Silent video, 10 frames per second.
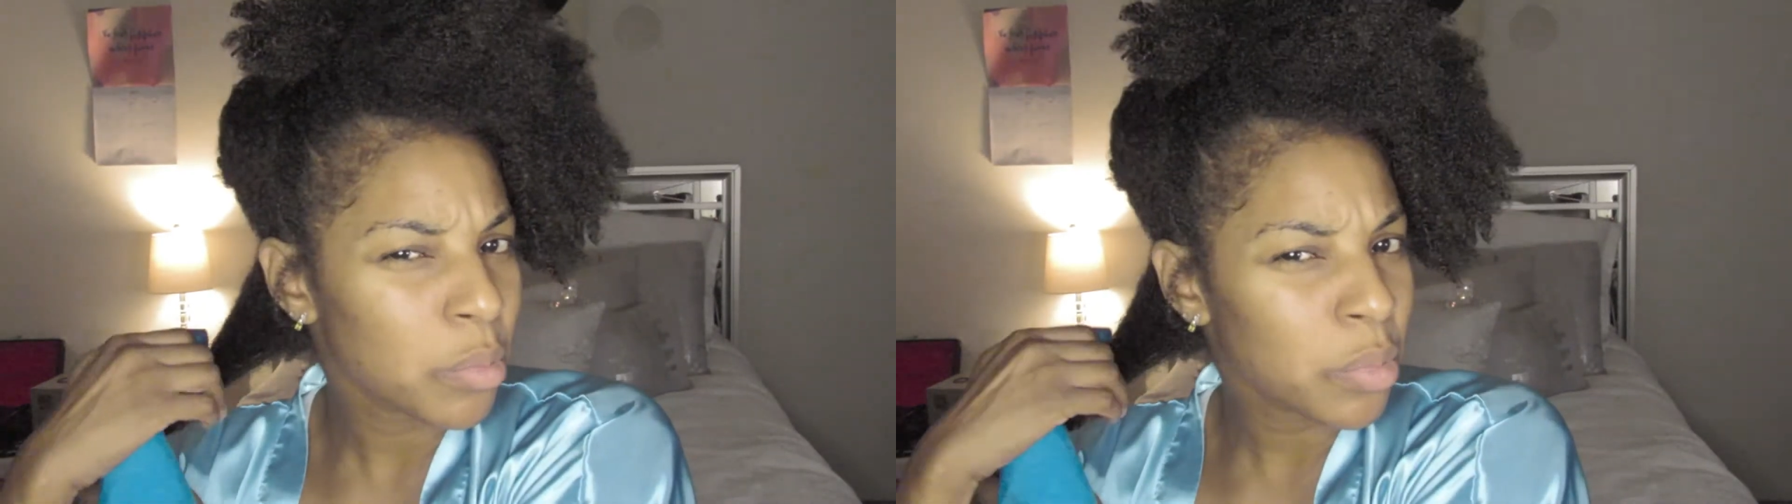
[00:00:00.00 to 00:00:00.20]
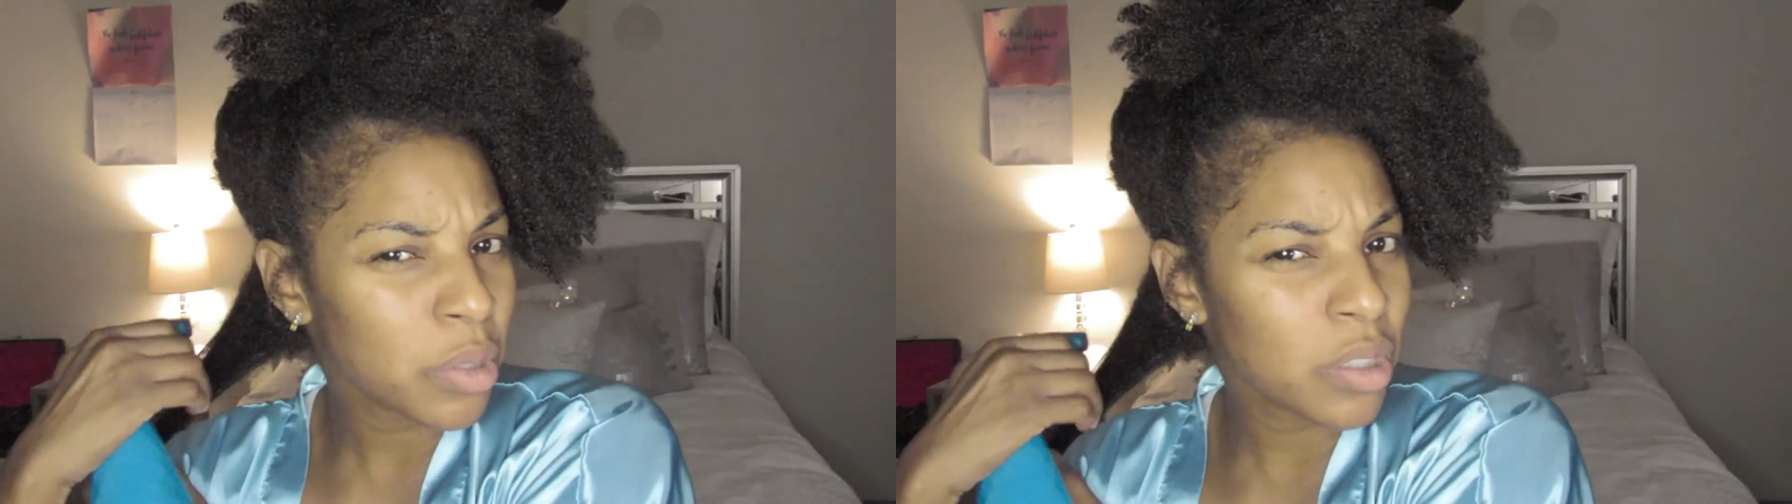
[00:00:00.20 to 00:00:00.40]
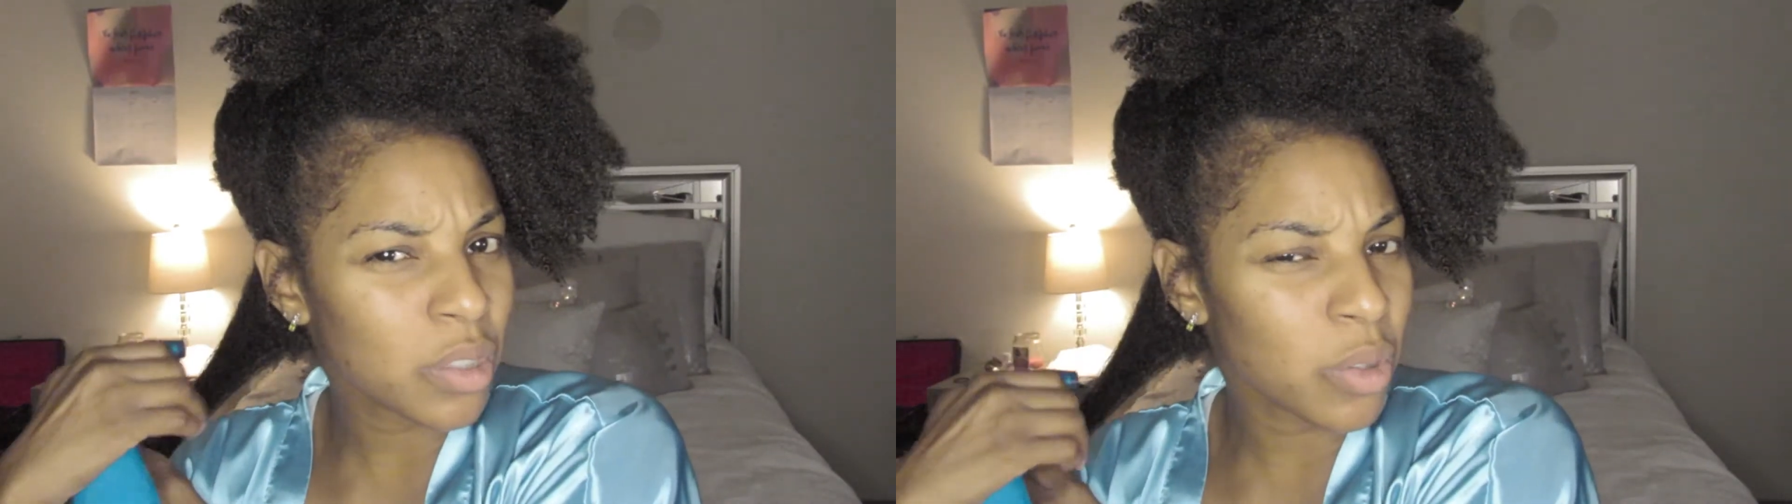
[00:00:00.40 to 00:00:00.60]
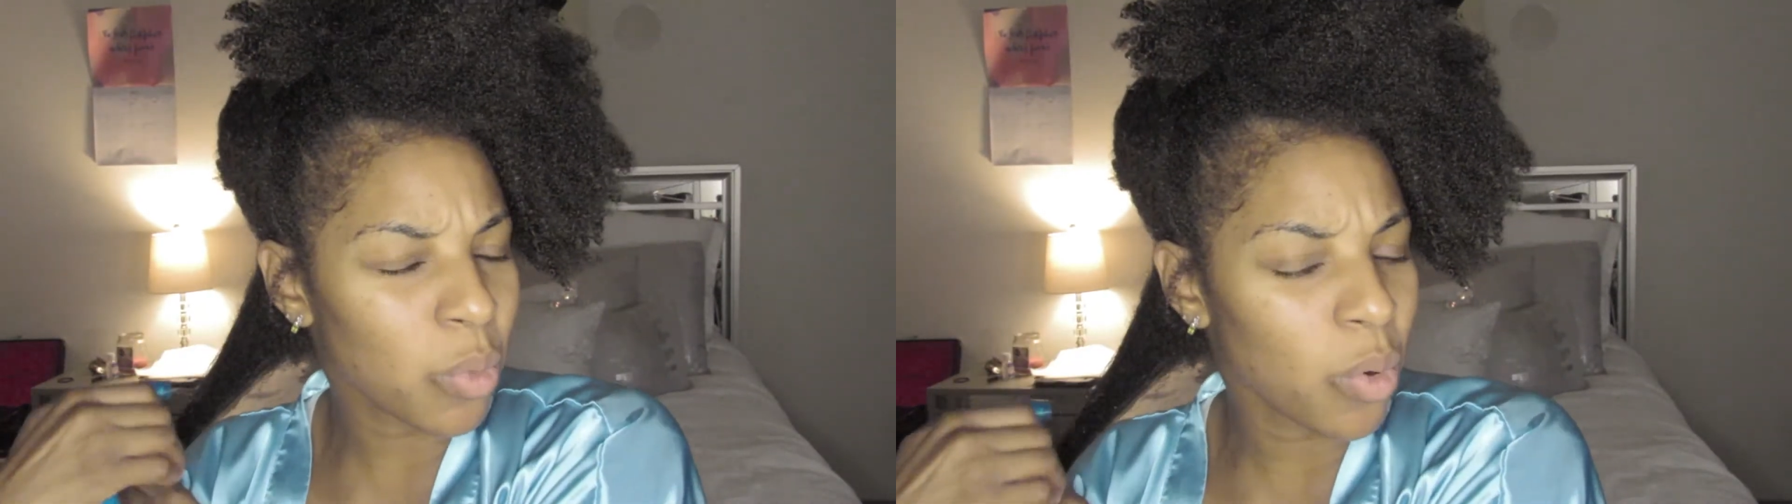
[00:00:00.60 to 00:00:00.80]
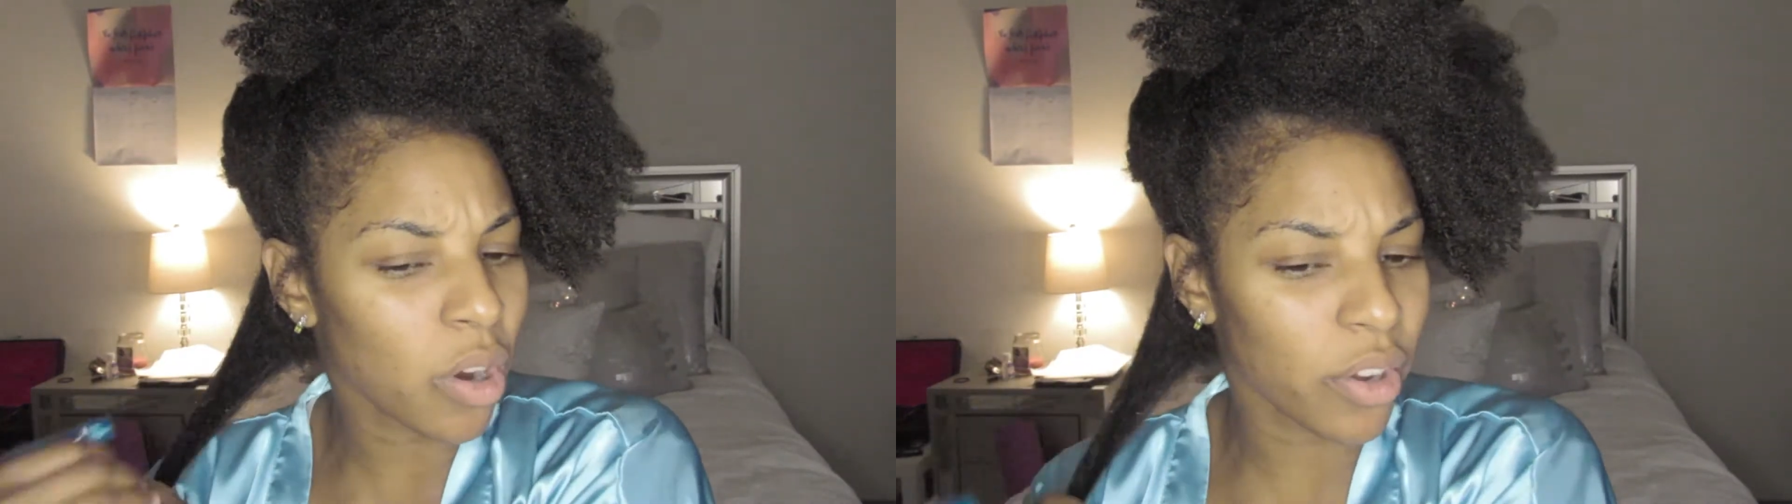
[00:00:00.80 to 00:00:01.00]
put a little
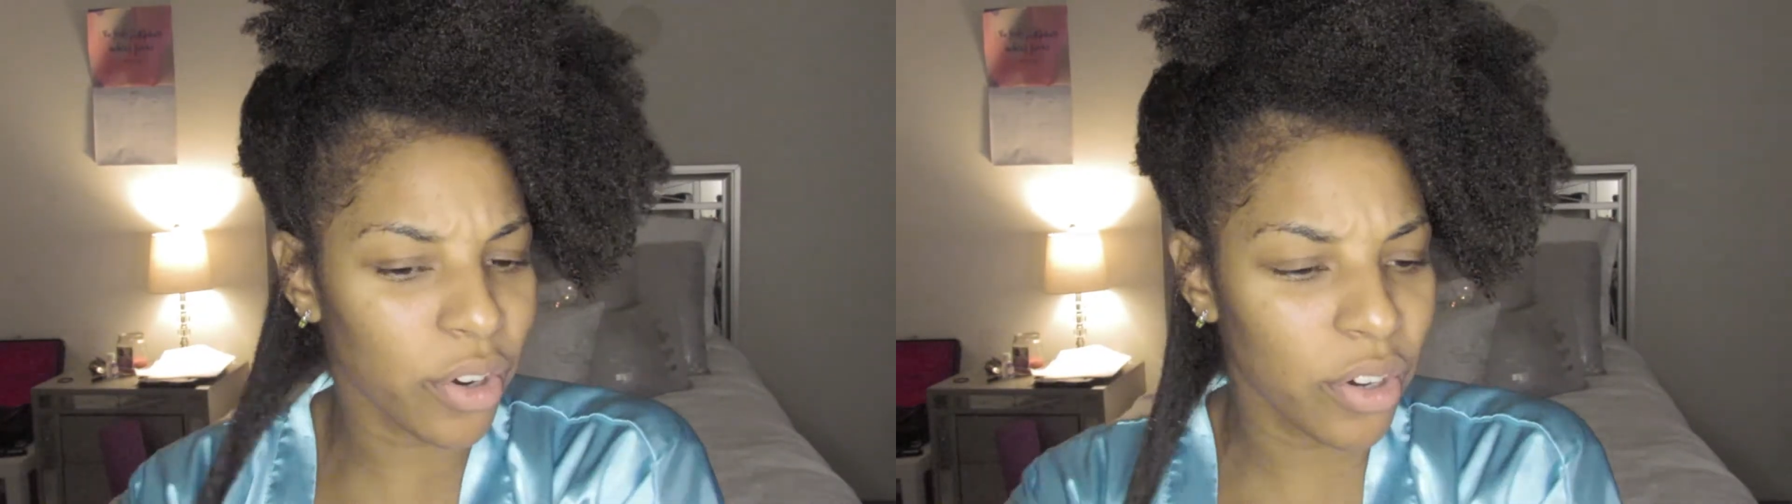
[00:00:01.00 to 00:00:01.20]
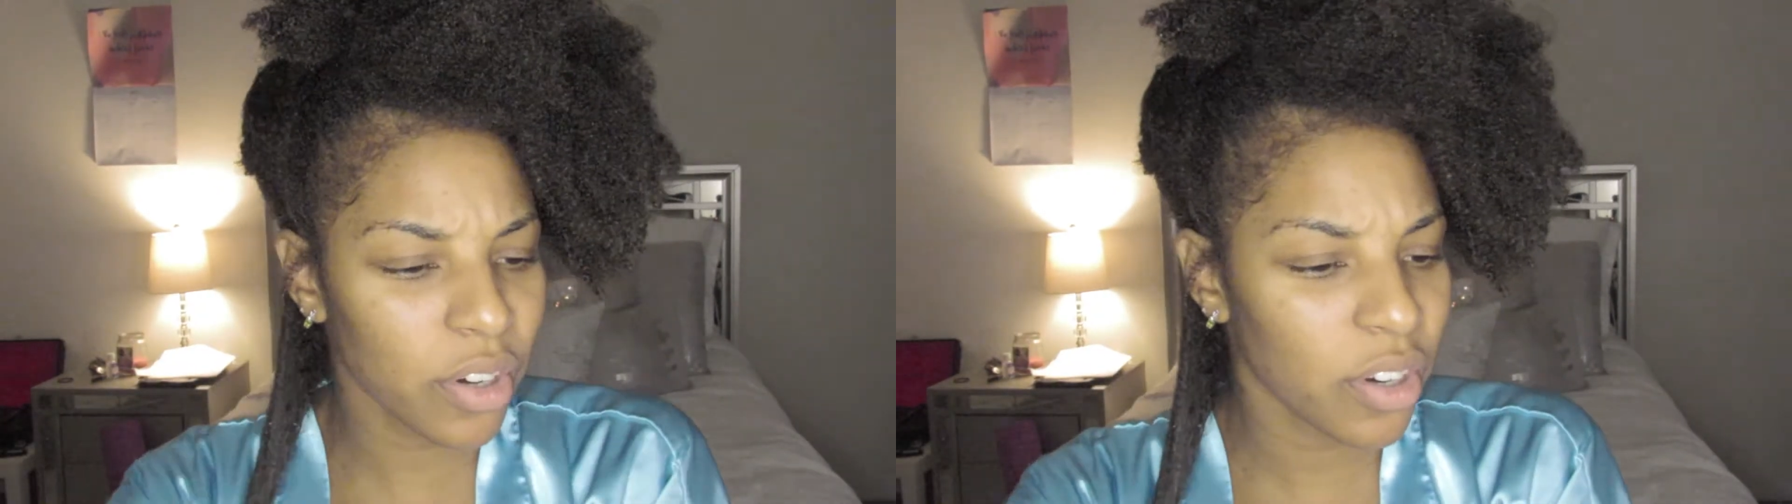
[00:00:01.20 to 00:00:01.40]
water